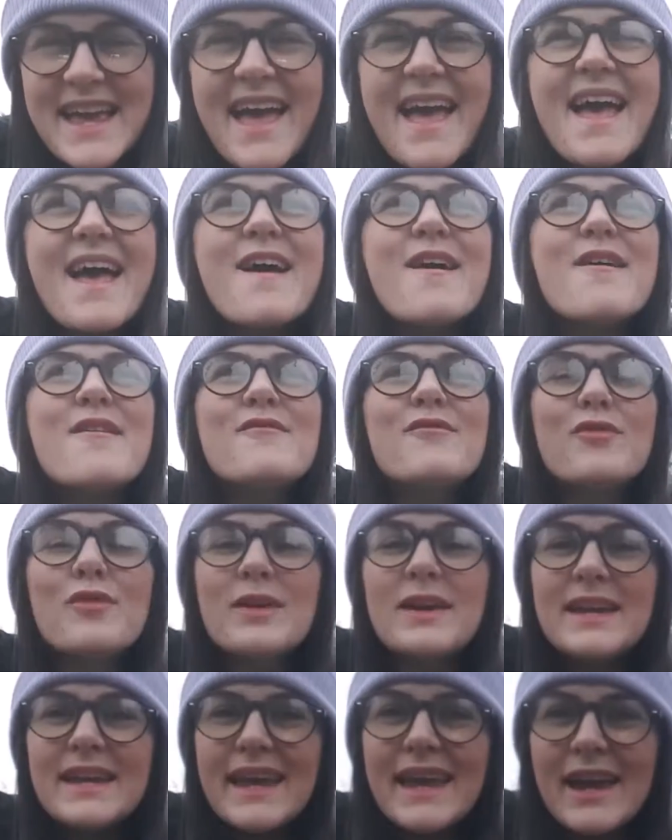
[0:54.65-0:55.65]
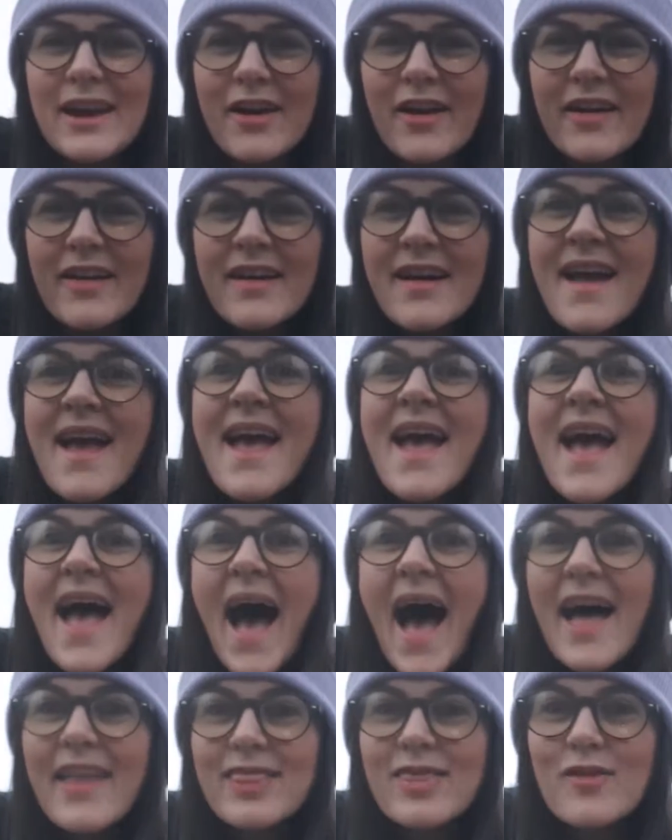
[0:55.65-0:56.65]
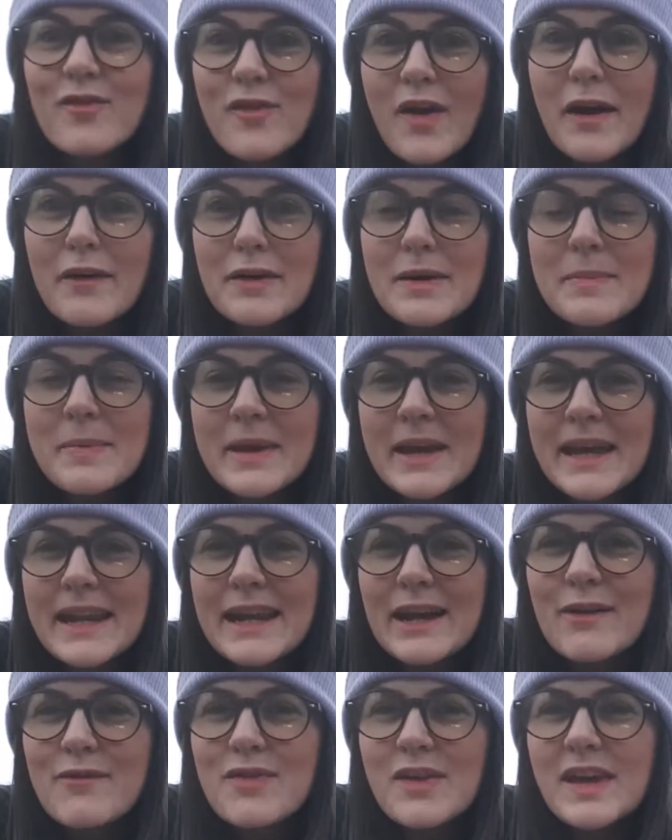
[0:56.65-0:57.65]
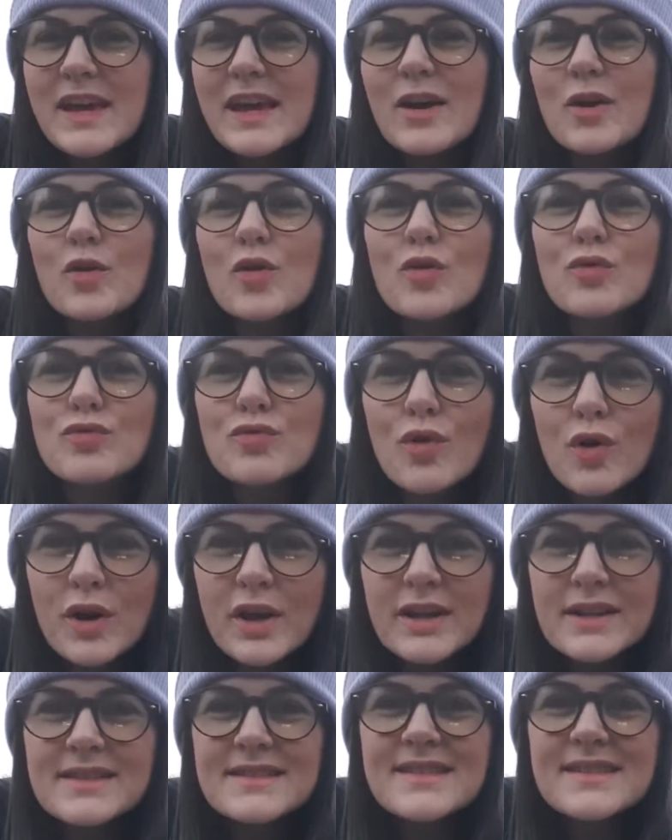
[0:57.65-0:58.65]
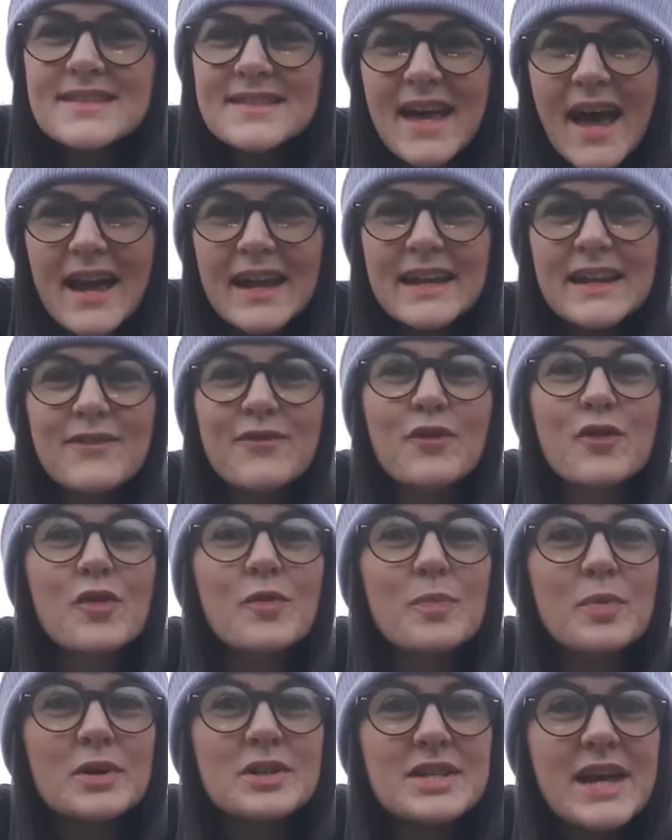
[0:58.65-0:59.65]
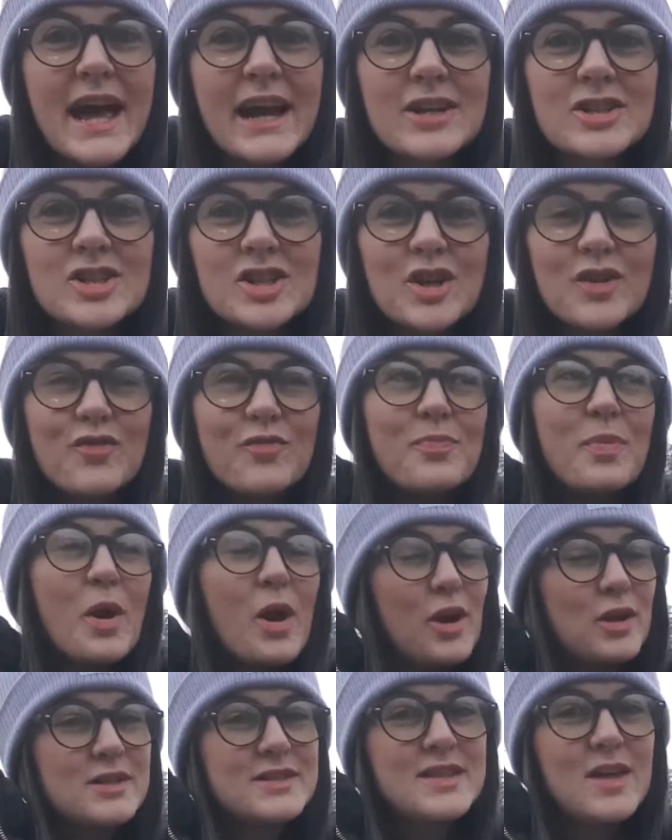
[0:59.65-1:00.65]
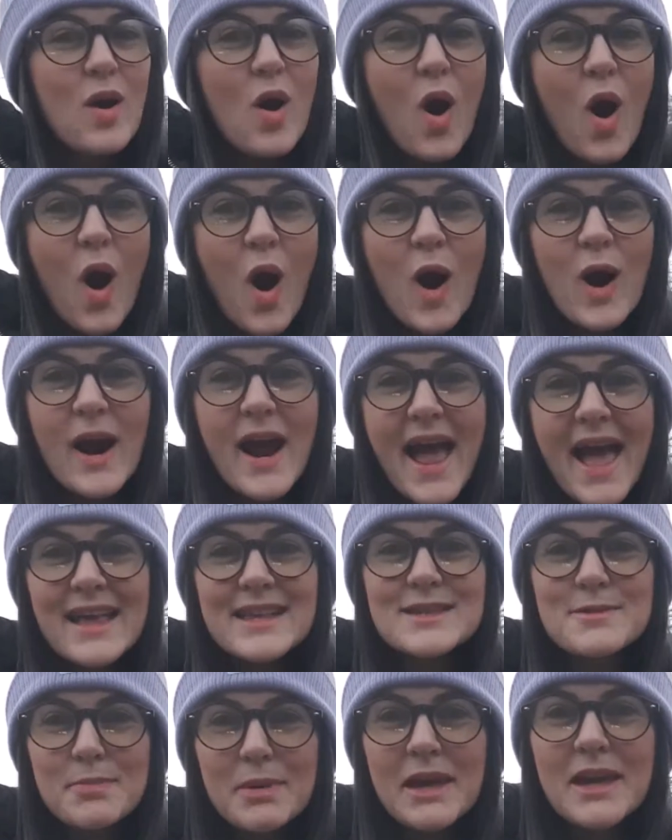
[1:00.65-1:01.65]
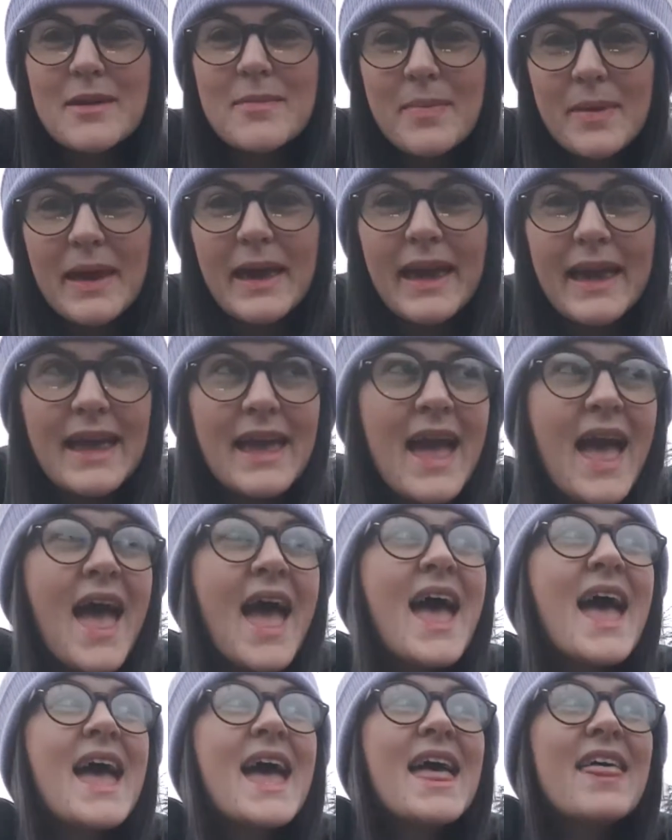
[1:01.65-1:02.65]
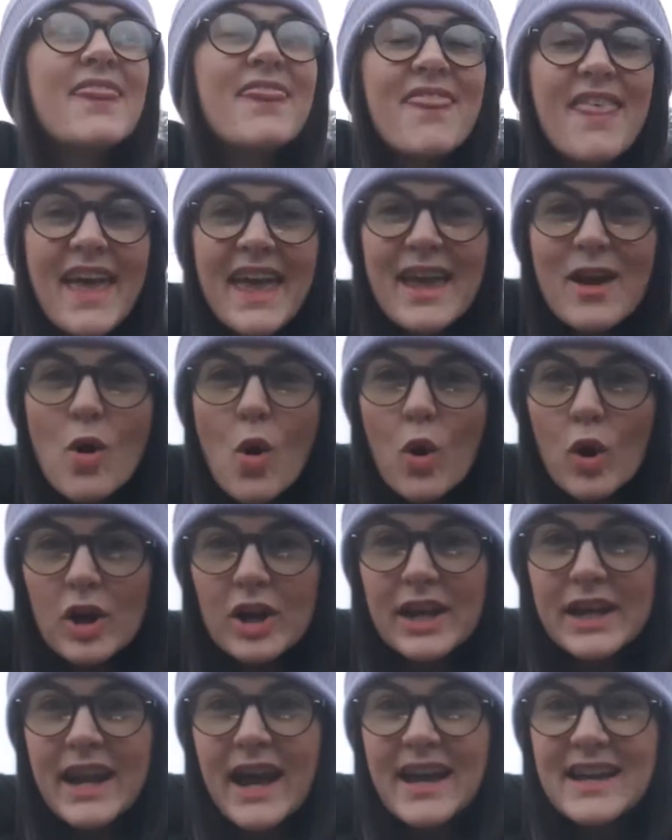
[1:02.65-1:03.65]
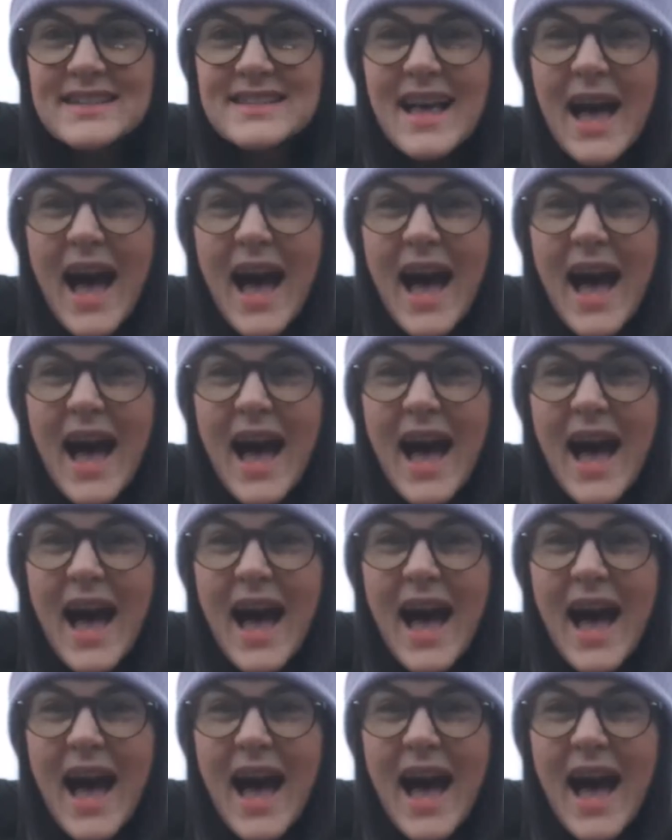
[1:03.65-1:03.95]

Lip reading: Every year, at the very beginning of the year, the Royal Society for the Protection of Birds, the RSPB, they organise